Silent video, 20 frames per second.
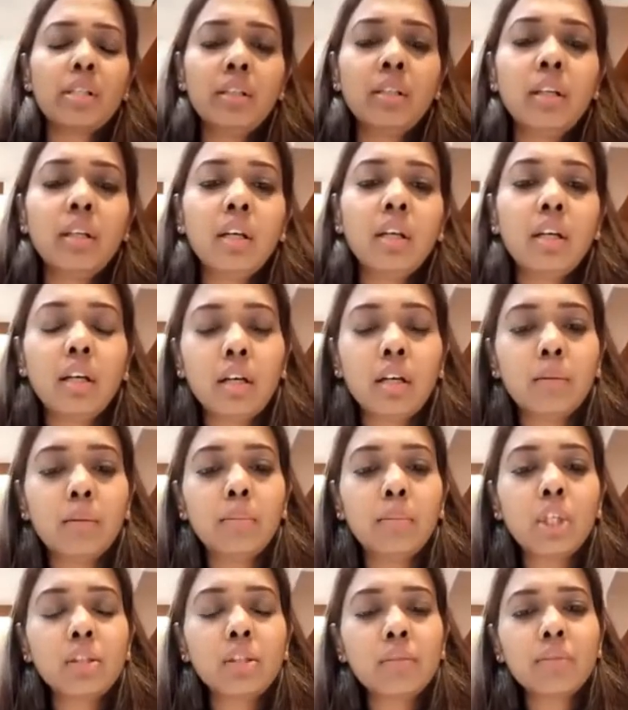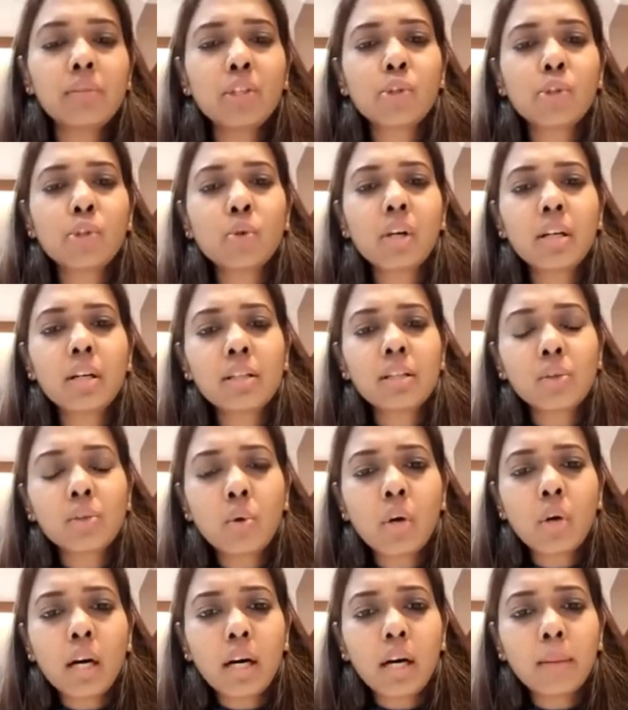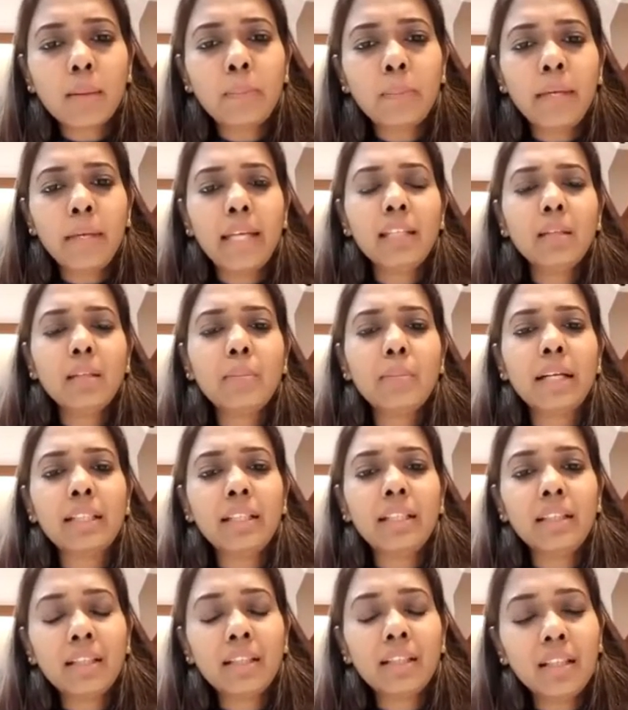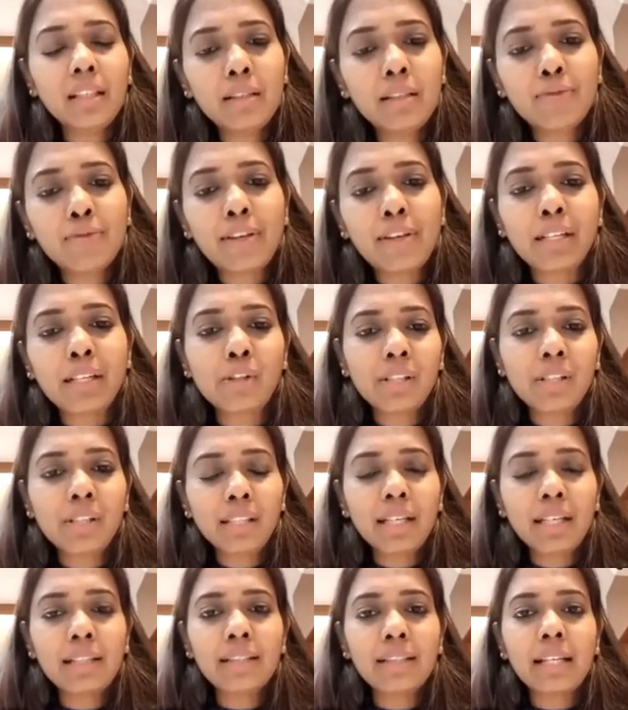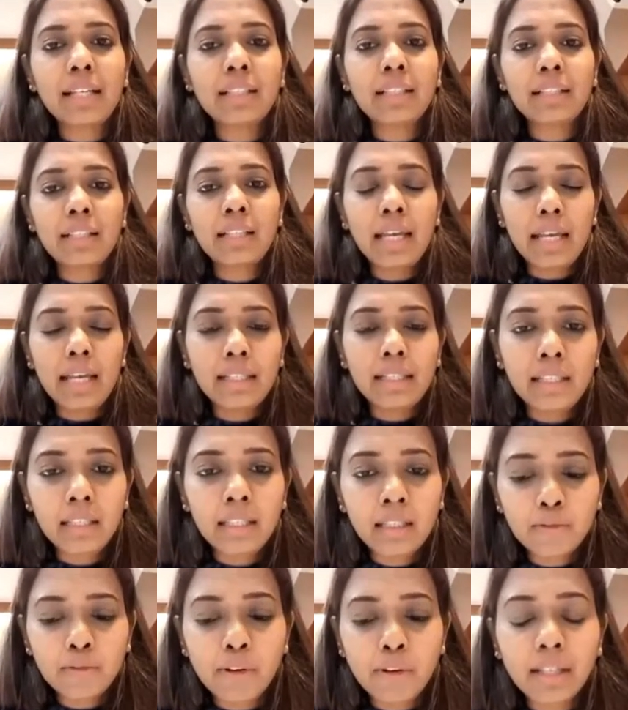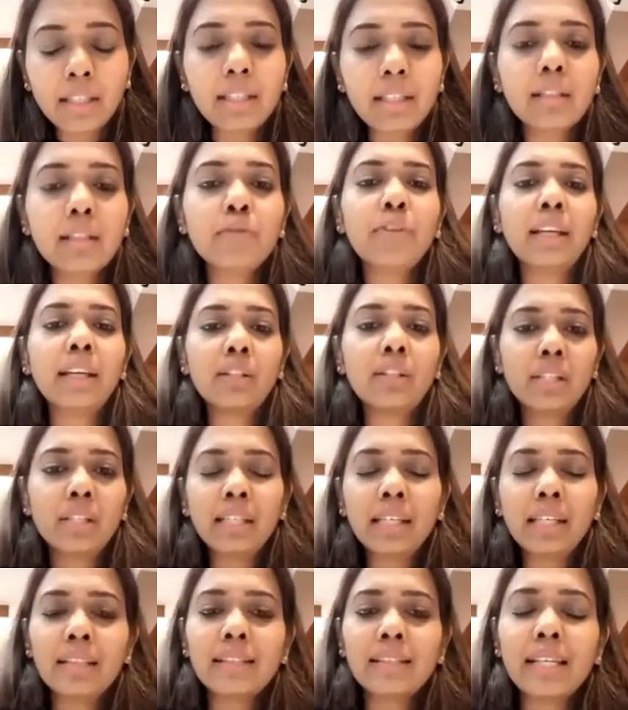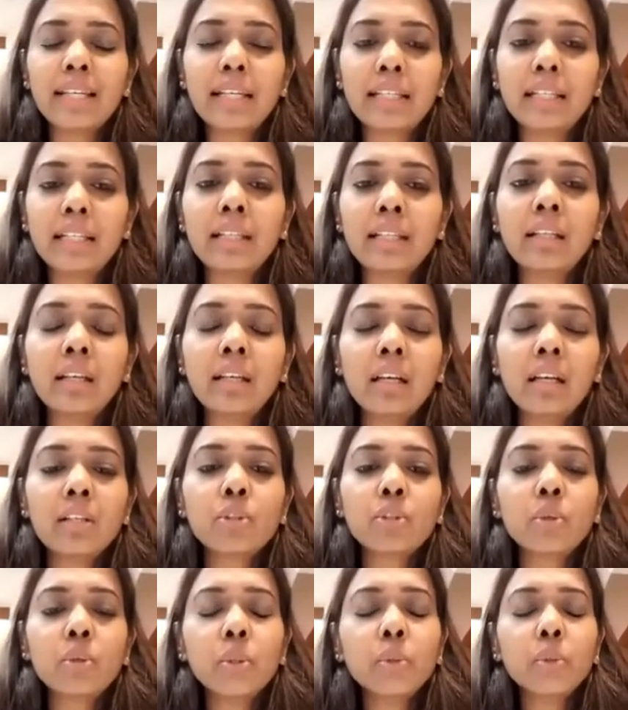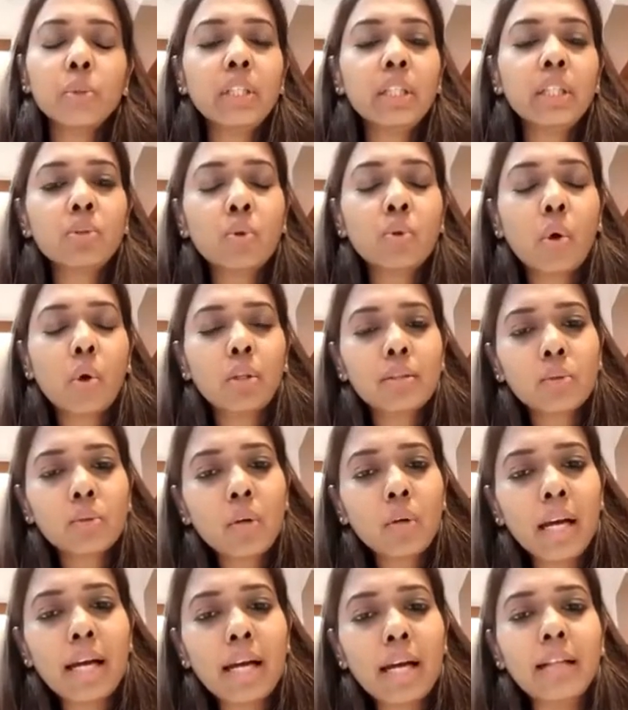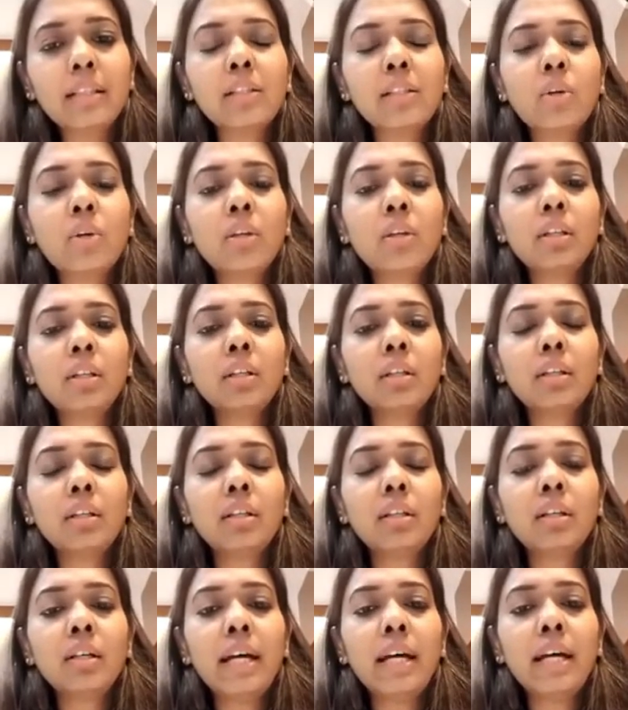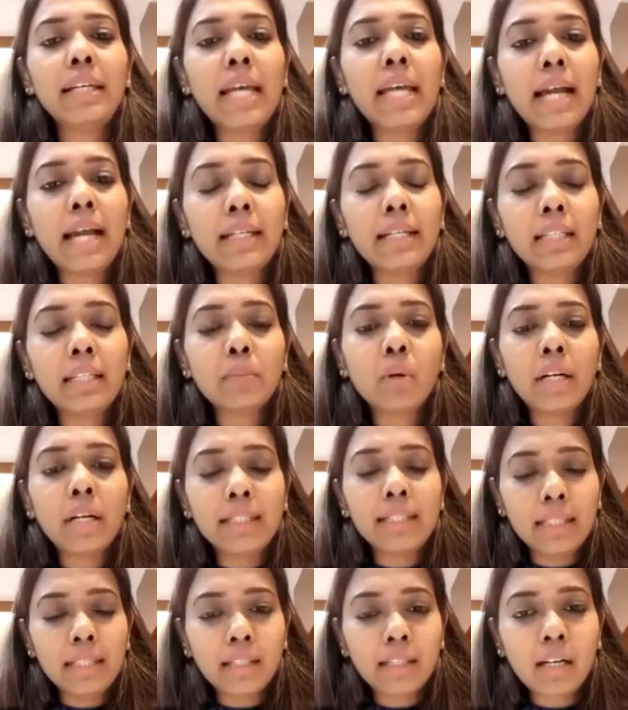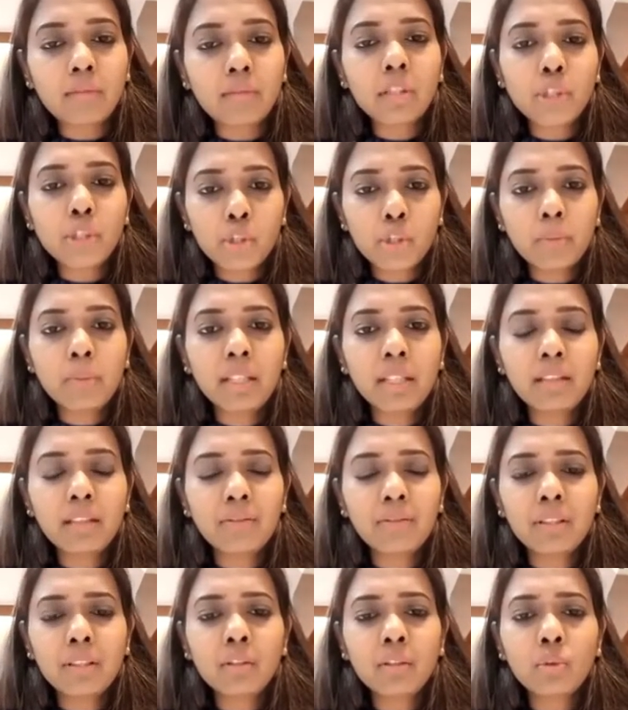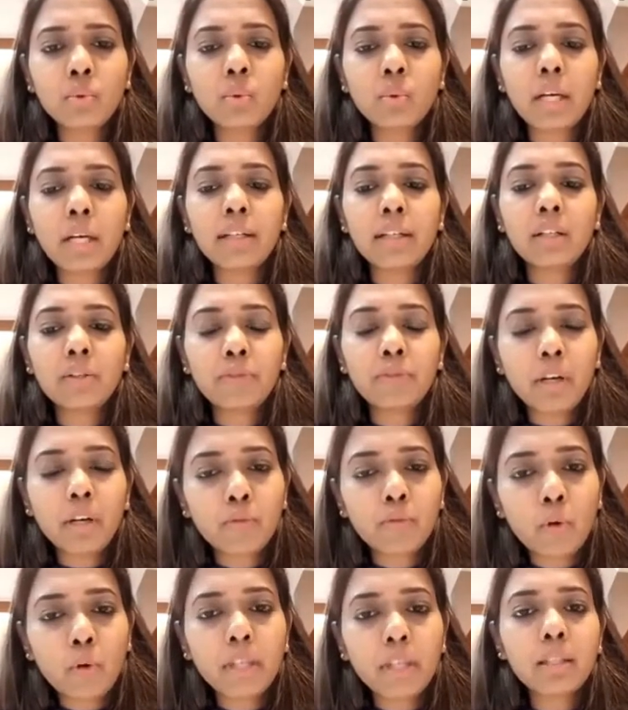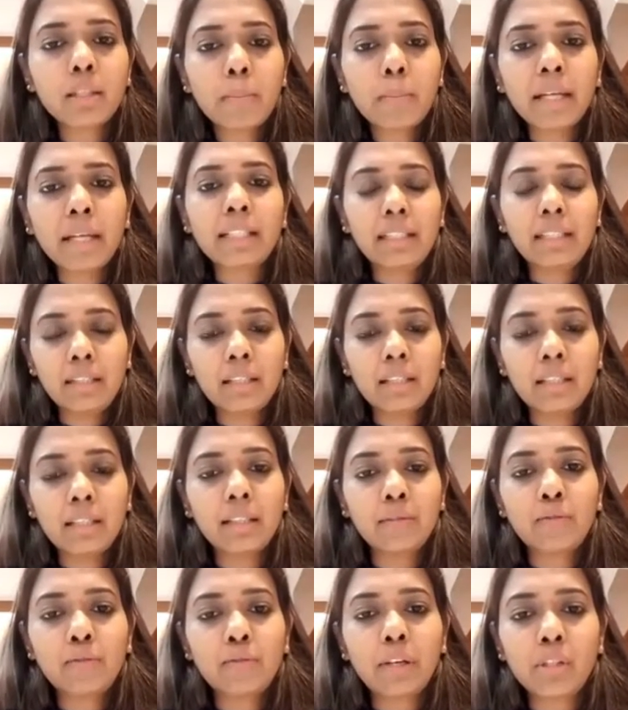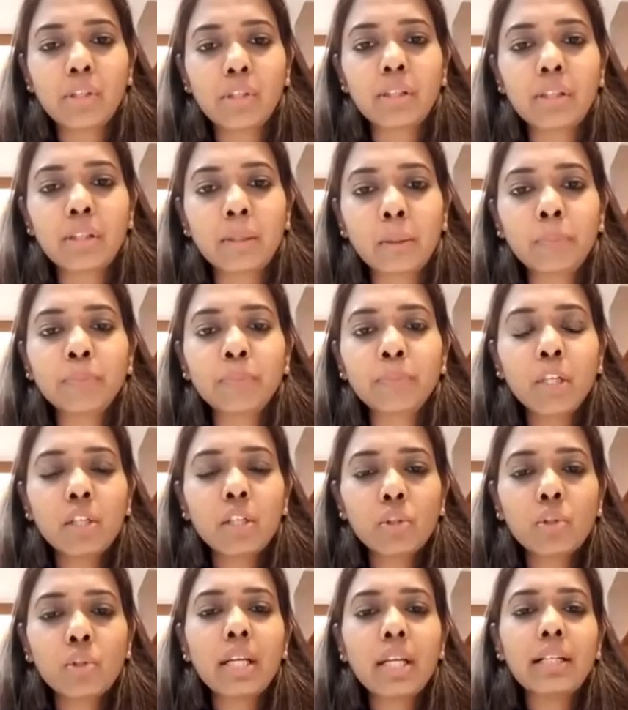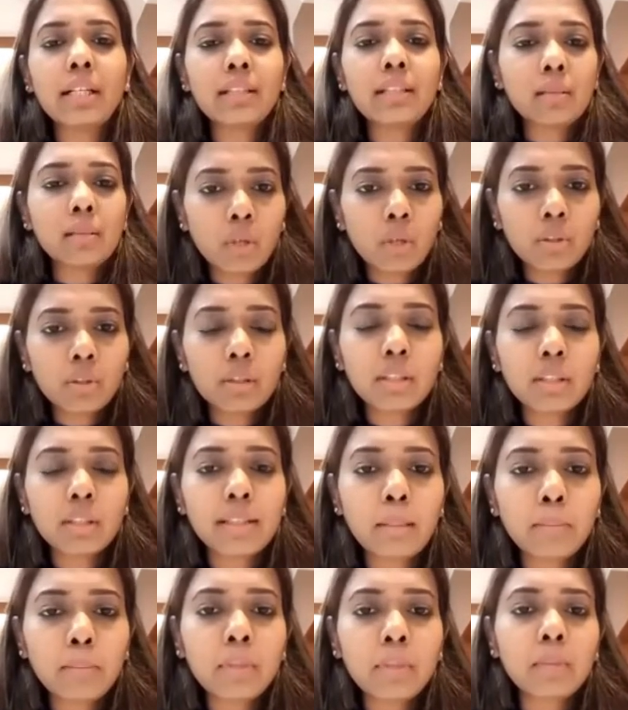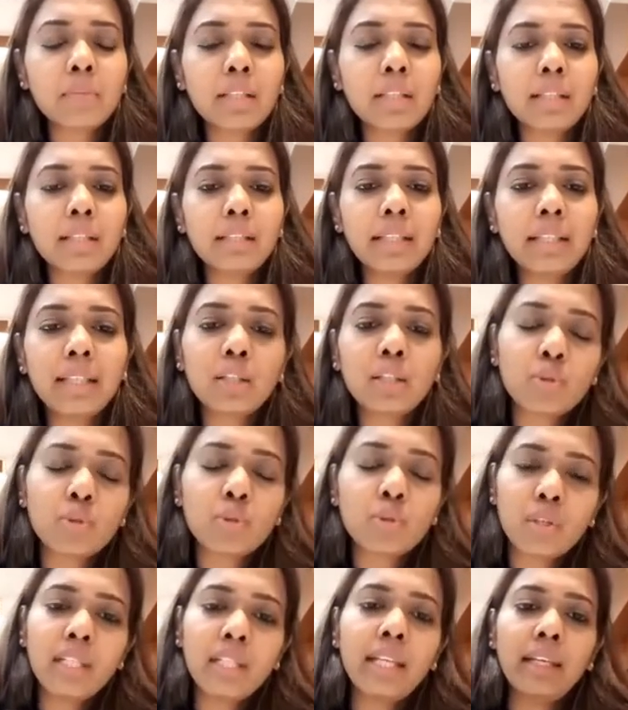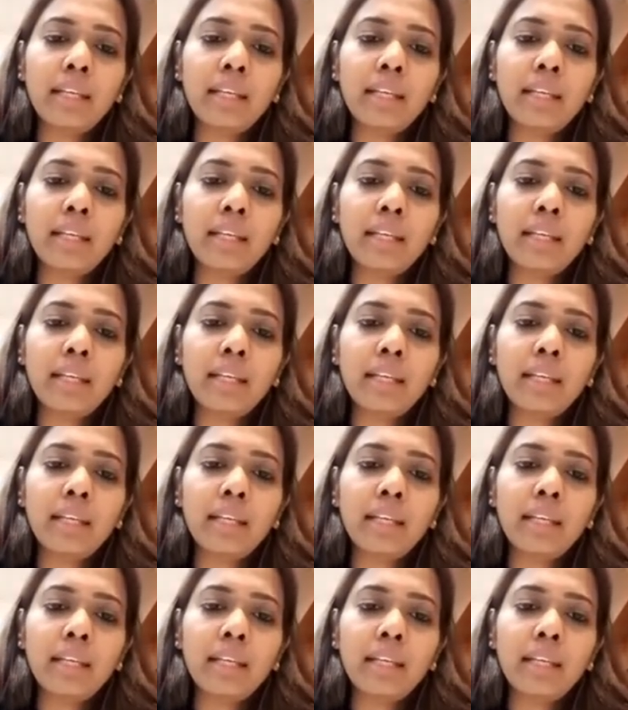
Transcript: uh, because if the sugars go up, any bacterial infection can set in, any fungal infection can set in. So you need to also add along uh, an antibiotic cover should be given to kind of avoid the bacterial infection. So that's about the symptoms and the history taking.